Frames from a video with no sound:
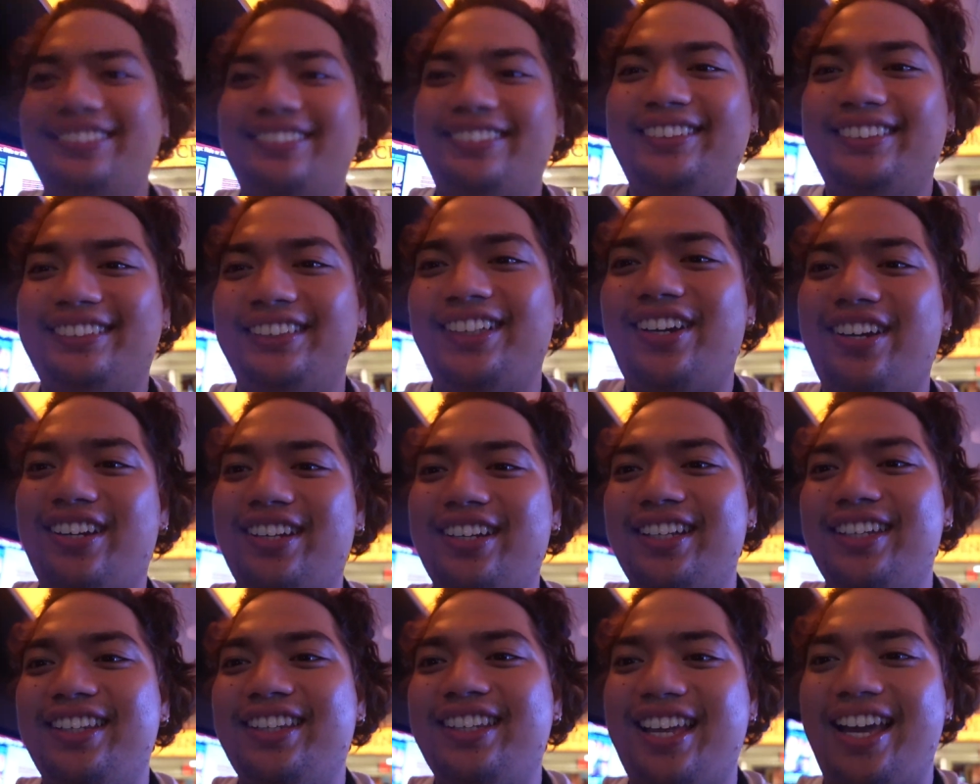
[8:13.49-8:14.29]

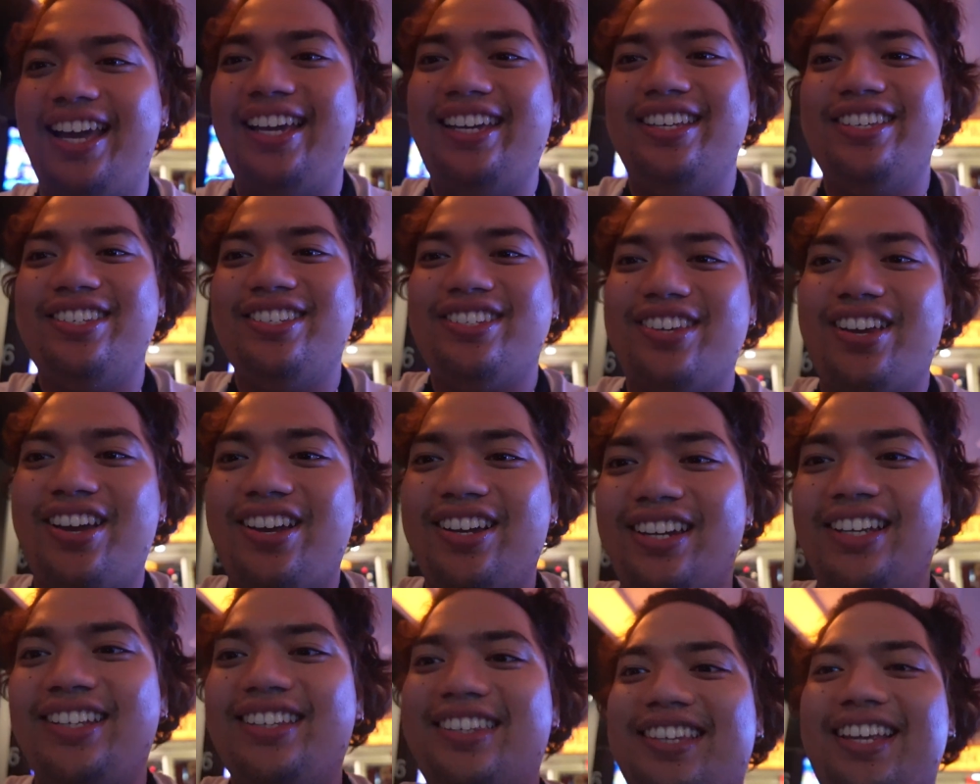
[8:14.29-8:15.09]
Solid 9,
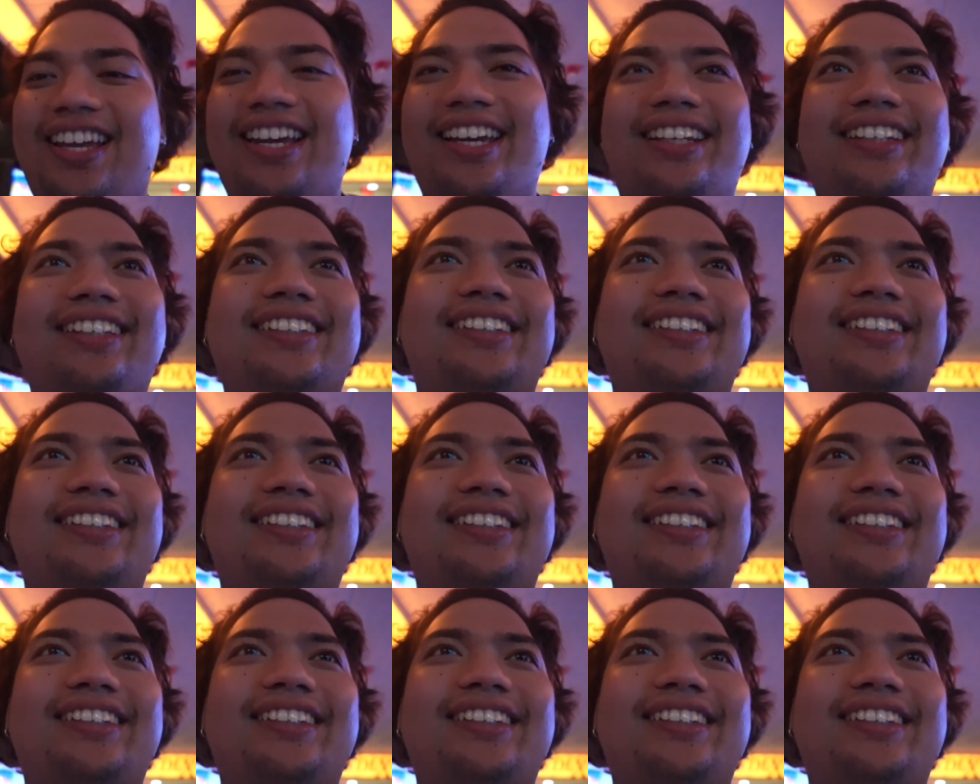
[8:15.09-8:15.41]
solid 9.